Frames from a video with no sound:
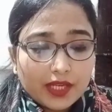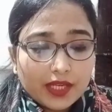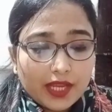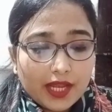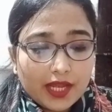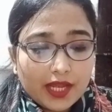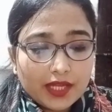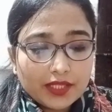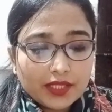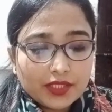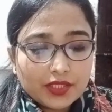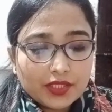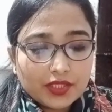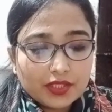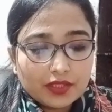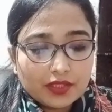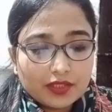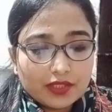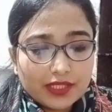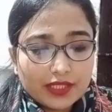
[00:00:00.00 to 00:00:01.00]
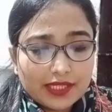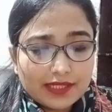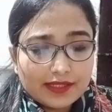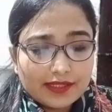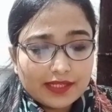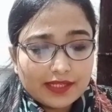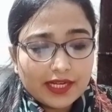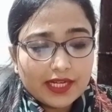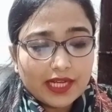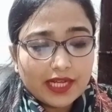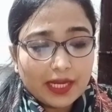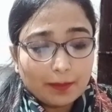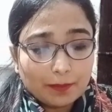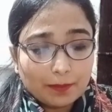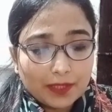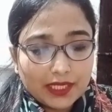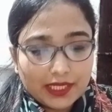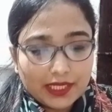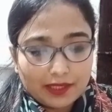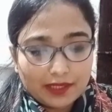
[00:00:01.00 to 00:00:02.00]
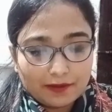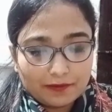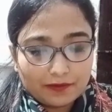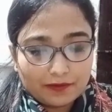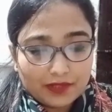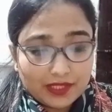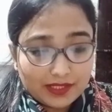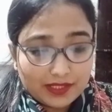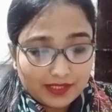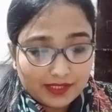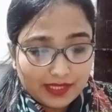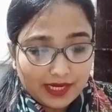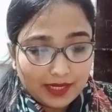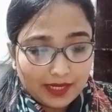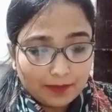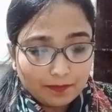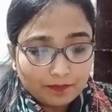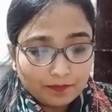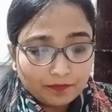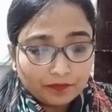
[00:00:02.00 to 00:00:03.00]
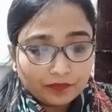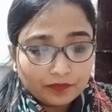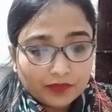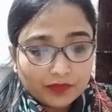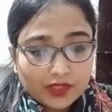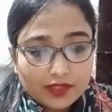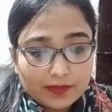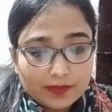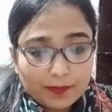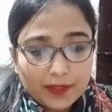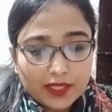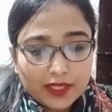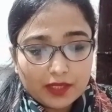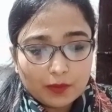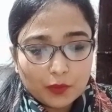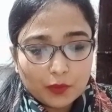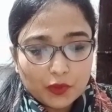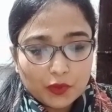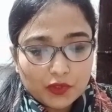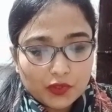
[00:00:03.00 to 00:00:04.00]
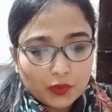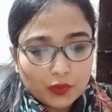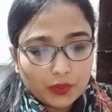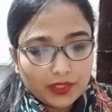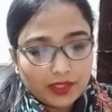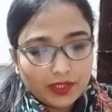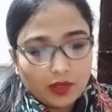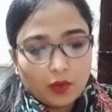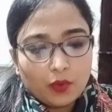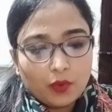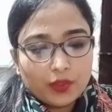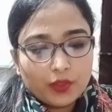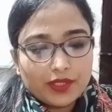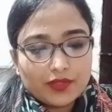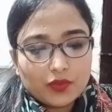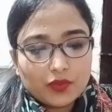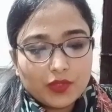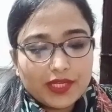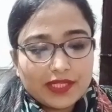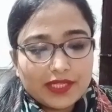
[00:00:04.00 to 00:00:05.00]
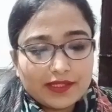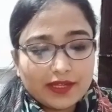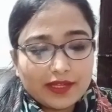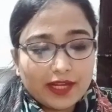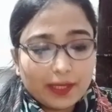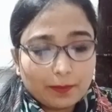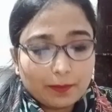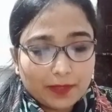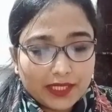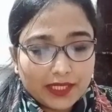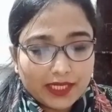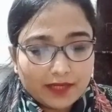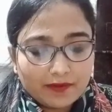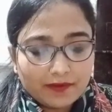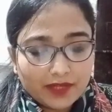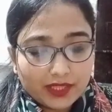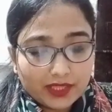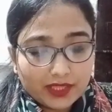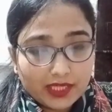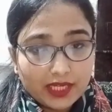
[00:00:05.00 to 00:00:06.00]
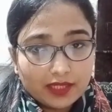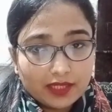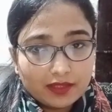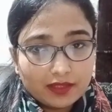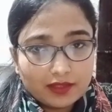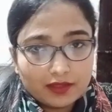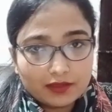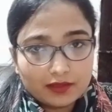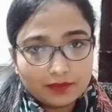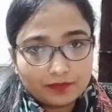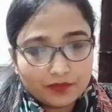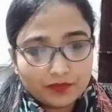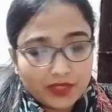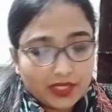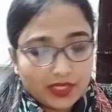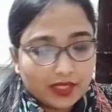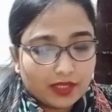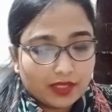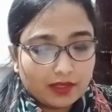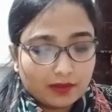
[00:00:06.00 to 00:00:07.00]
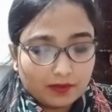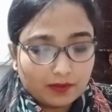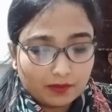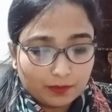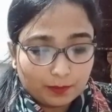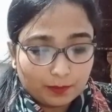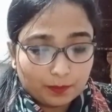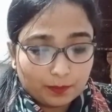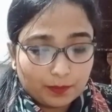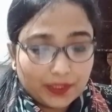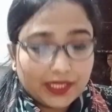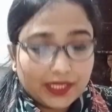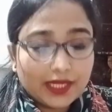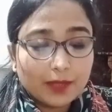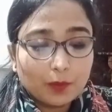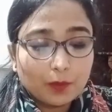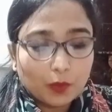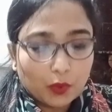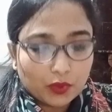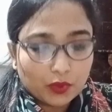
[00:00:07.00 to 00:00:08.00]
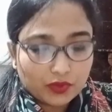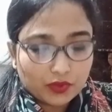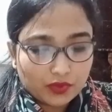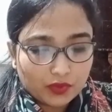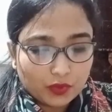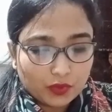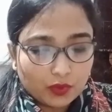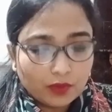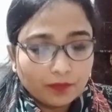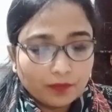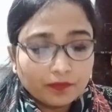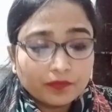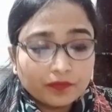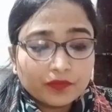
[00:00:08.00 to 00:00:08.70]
and he said, I believe, he said, speaking more slowly now. Okay, so he said, I believe, and then he became more slow.